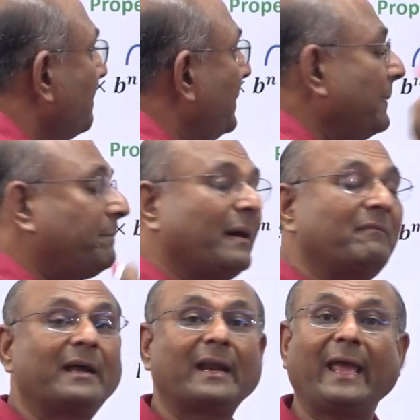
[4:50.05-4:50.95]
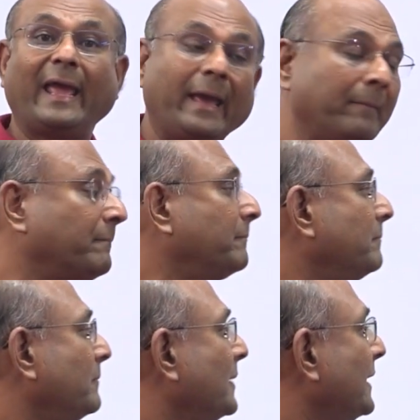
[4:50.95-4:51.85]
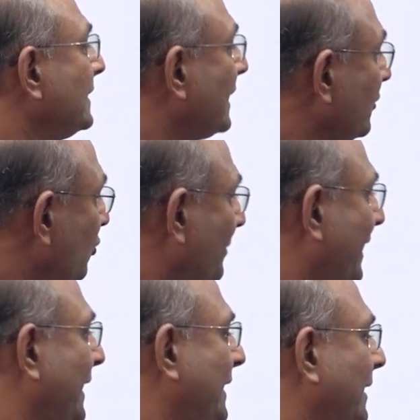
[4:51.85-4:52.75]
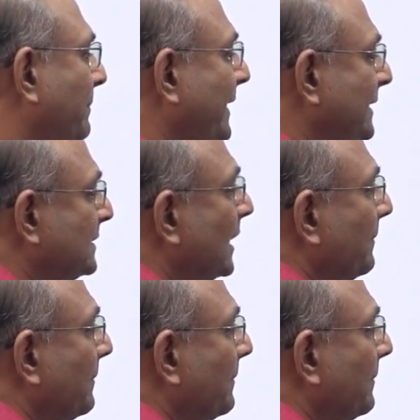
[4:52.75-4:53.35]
B power m in the numerator means